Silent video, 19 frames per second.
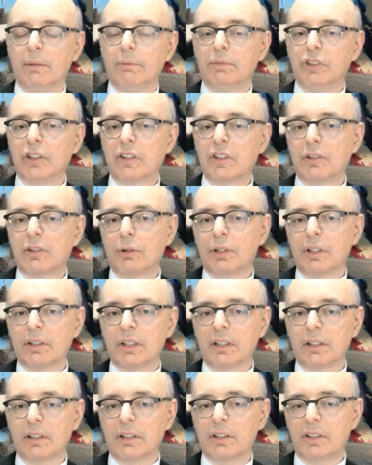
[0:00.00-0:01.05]
just sort of
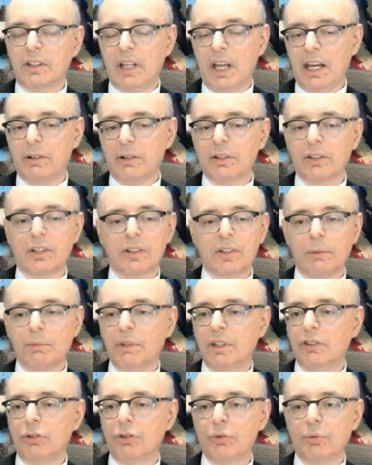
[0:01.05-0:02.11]
to cater to some of the
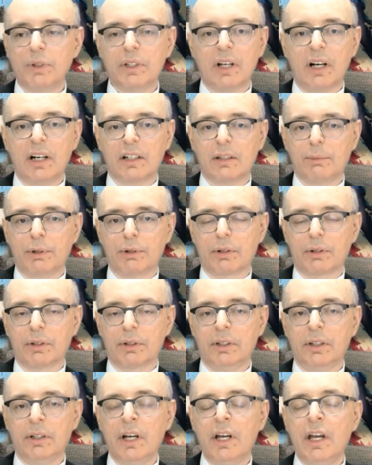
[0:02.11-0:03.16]
issues we talked about
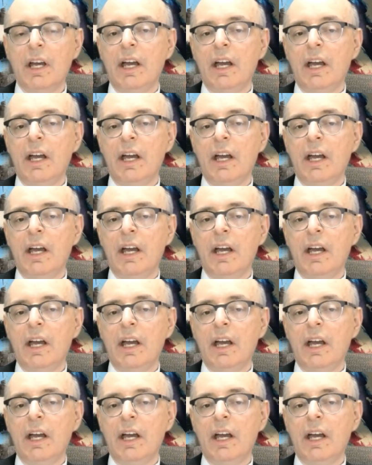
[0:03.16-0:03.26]
earlier.